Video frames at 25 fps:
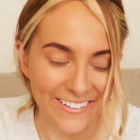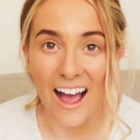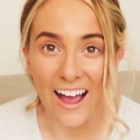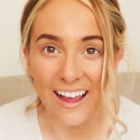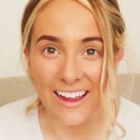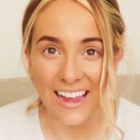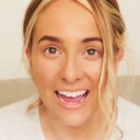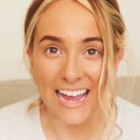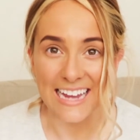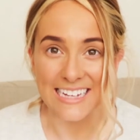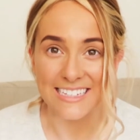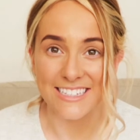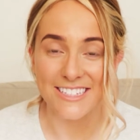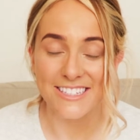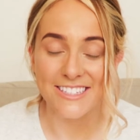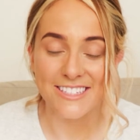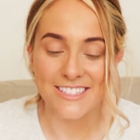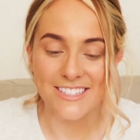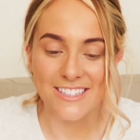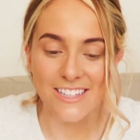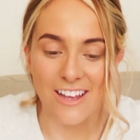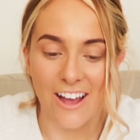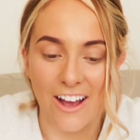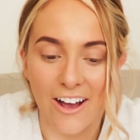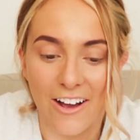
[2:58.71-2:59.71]
Okay,
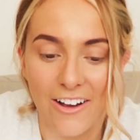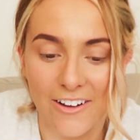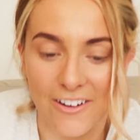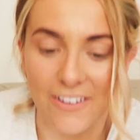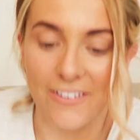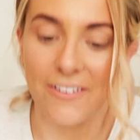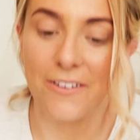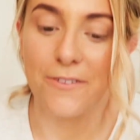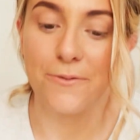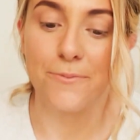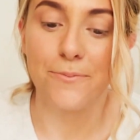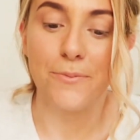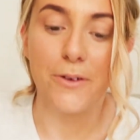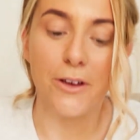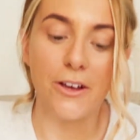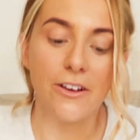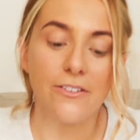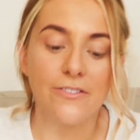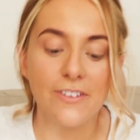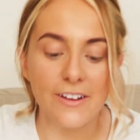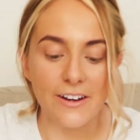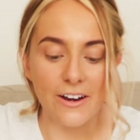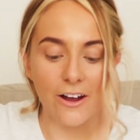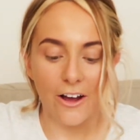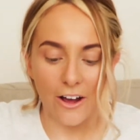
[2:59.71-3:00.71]
so
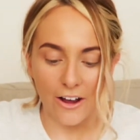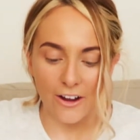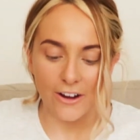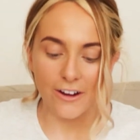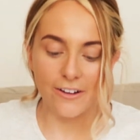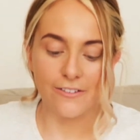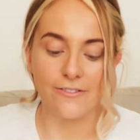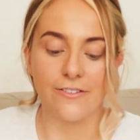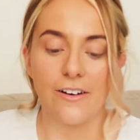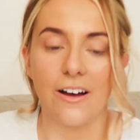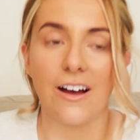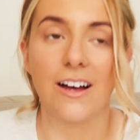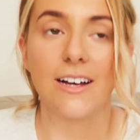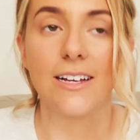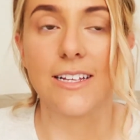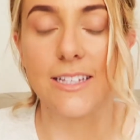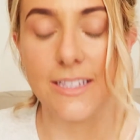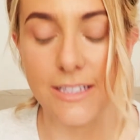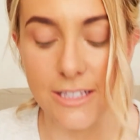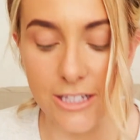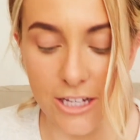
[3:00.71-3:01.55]
moving over